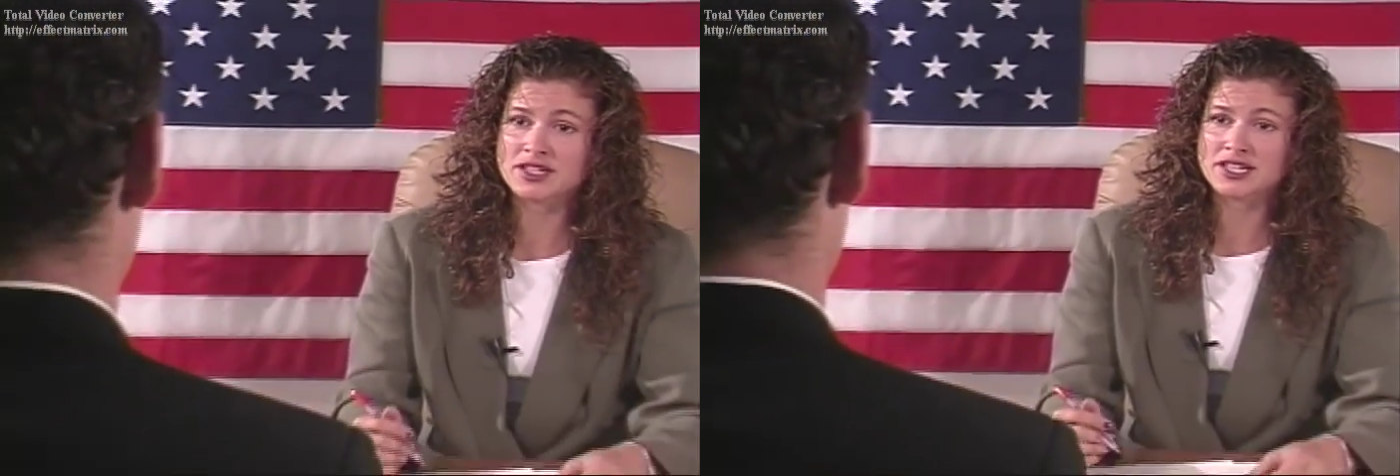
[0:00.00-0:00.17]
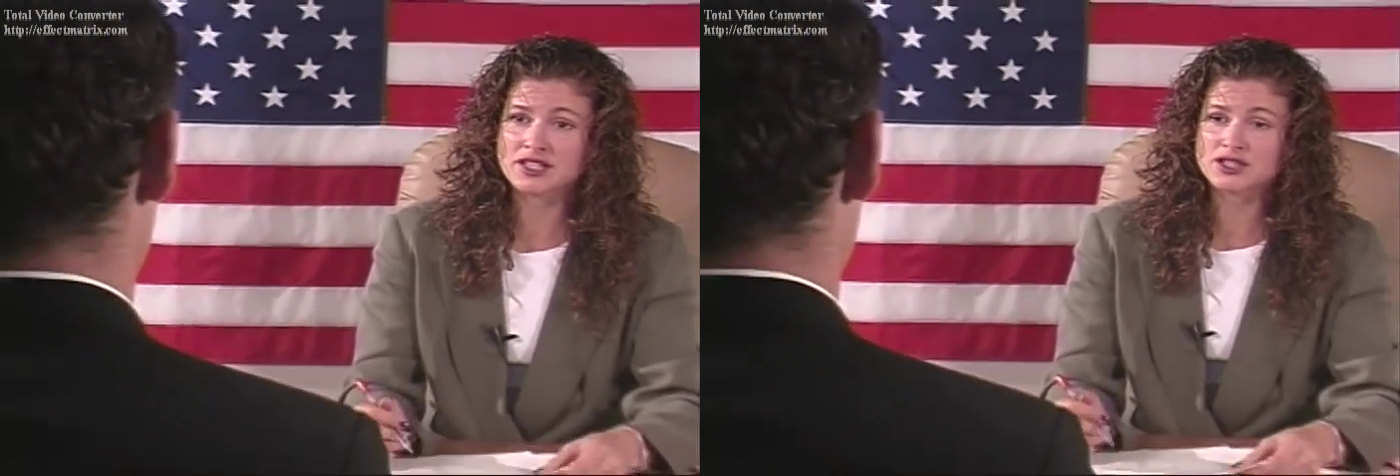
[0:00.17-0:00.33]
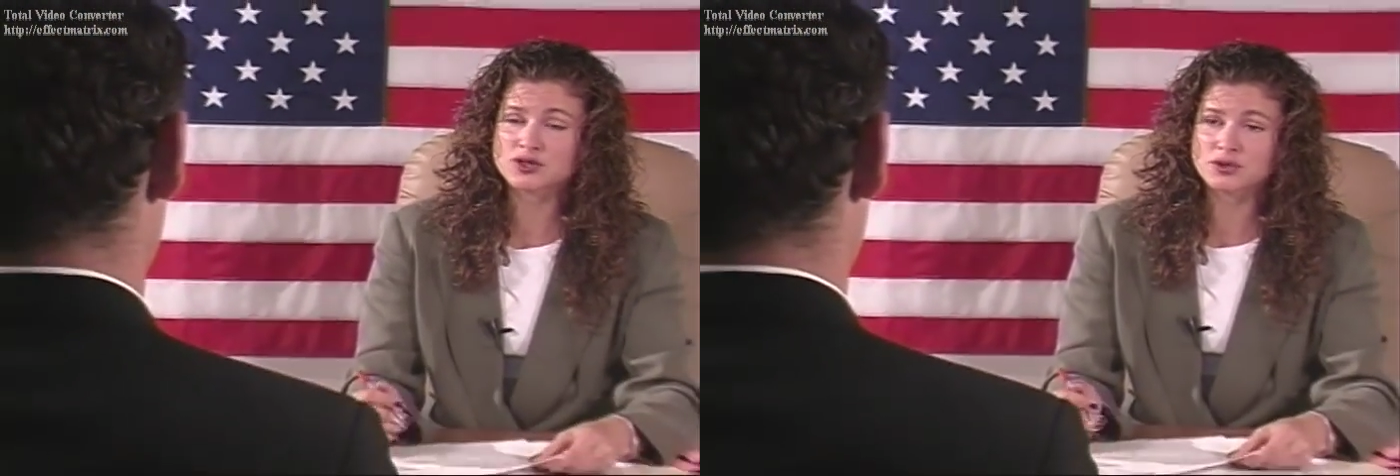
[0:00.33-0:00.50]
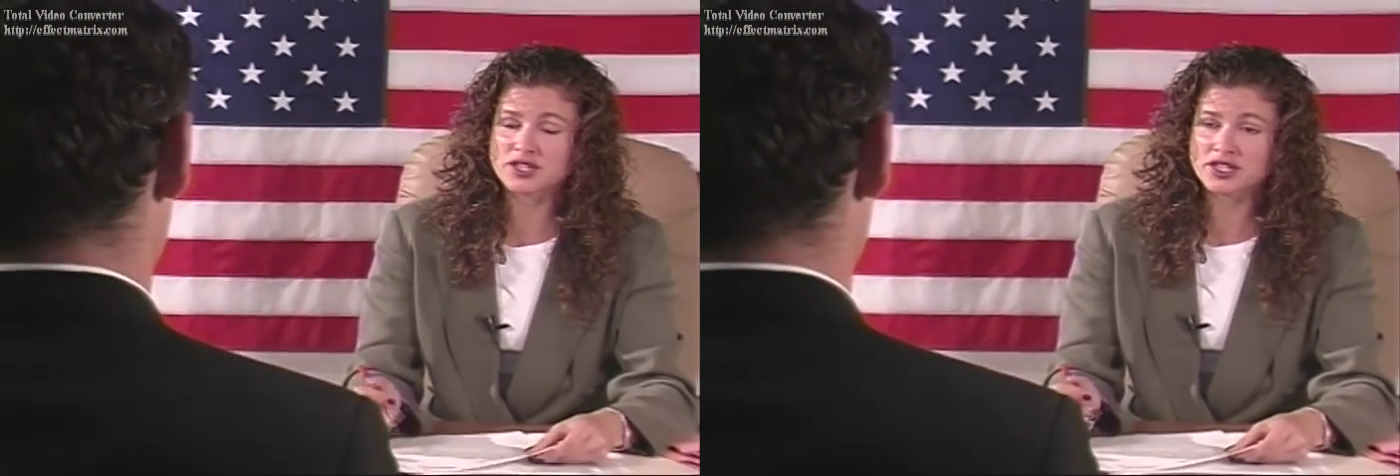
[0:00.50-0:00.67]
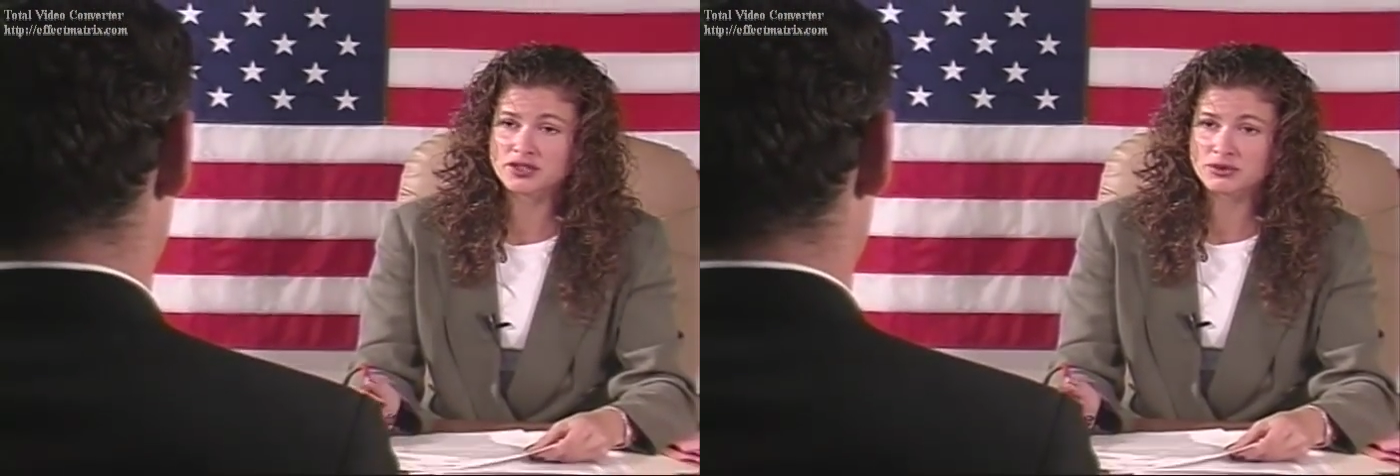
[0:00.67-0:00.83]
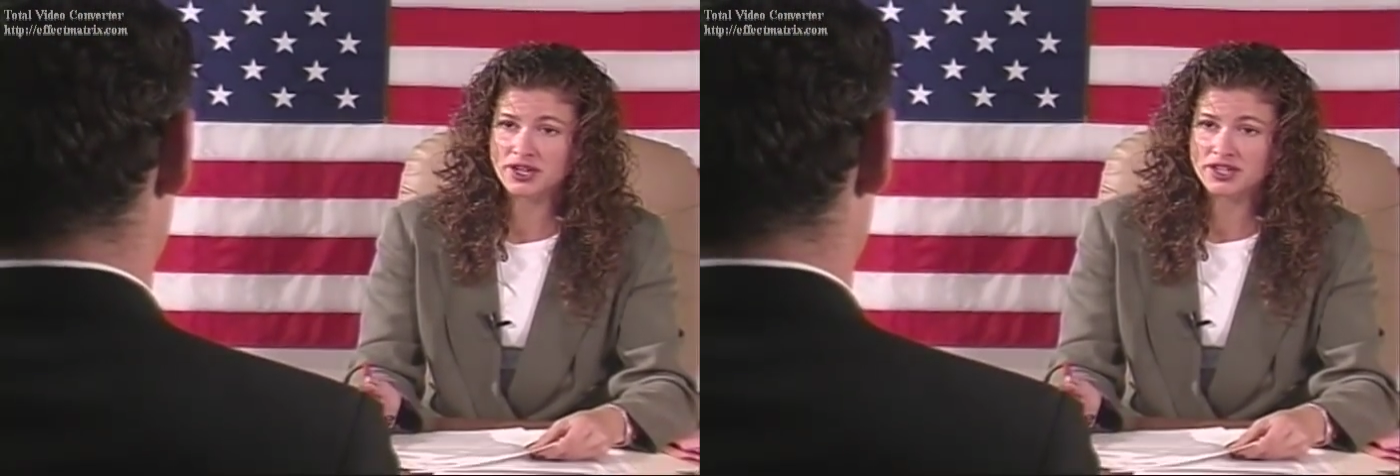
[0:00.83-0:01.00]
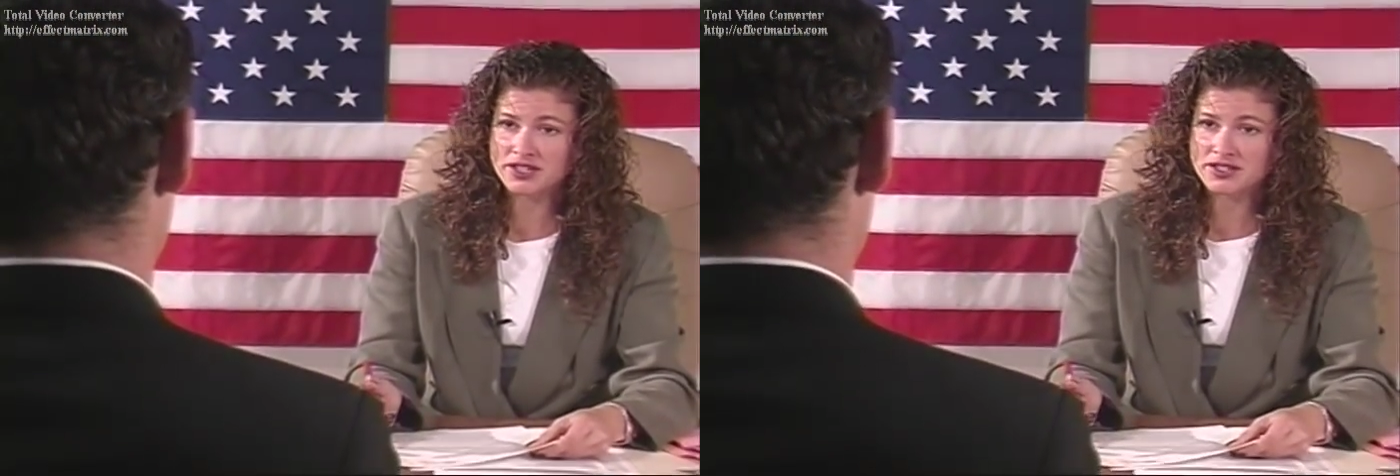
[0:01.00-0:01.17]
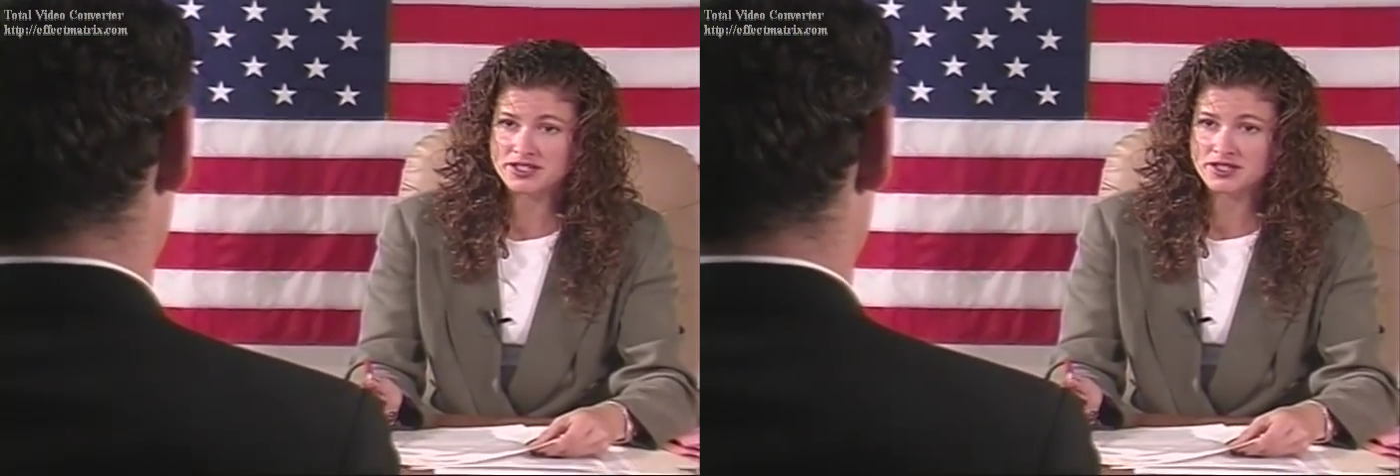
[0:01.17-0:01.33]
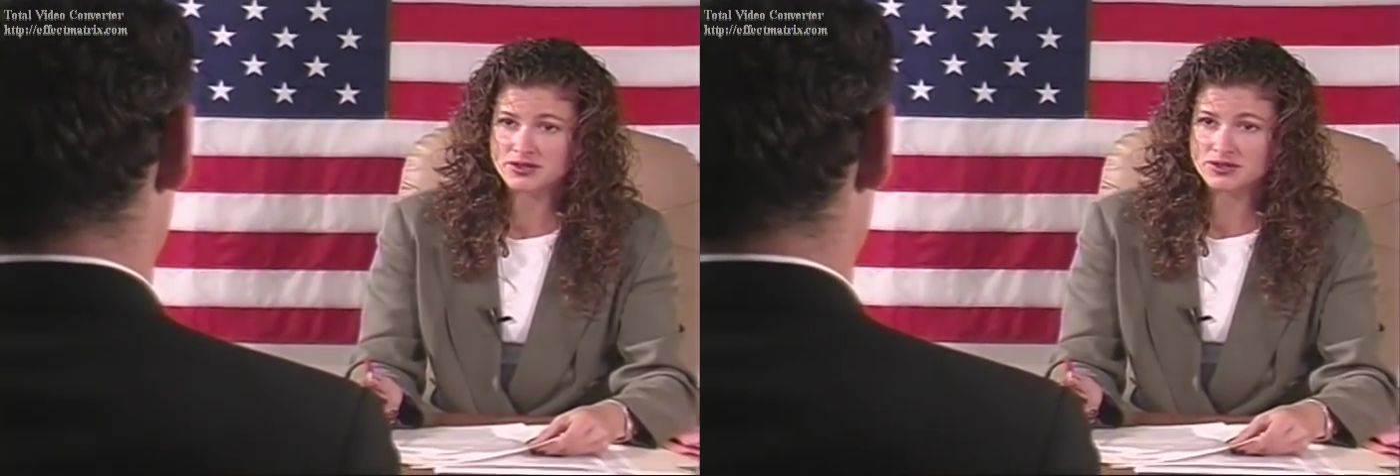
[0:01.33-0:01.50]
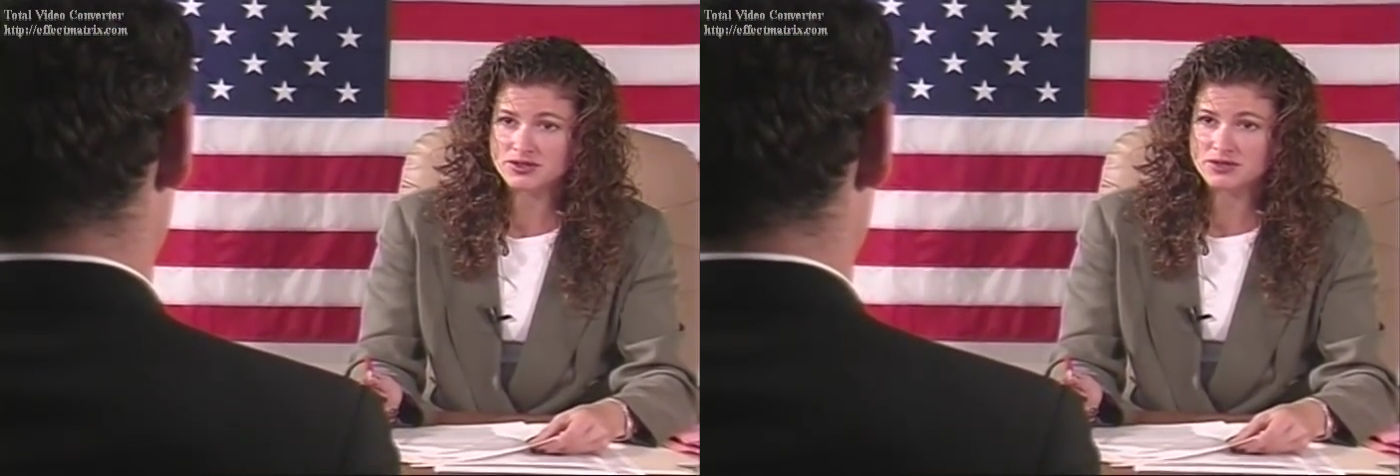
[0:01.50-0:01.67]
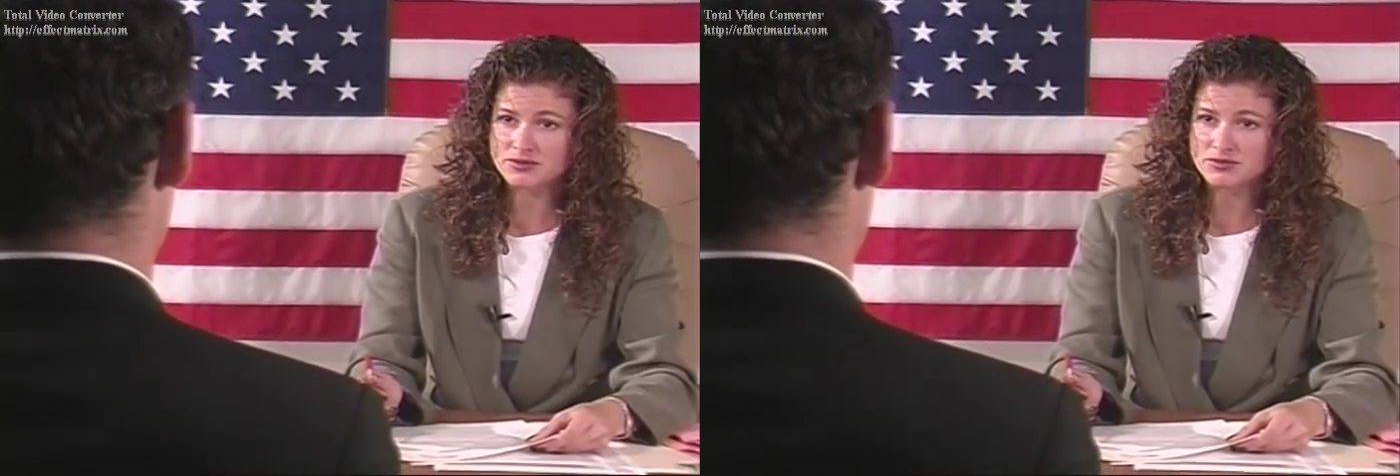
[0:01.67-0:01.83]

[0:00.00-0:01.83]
English reading and writing skills.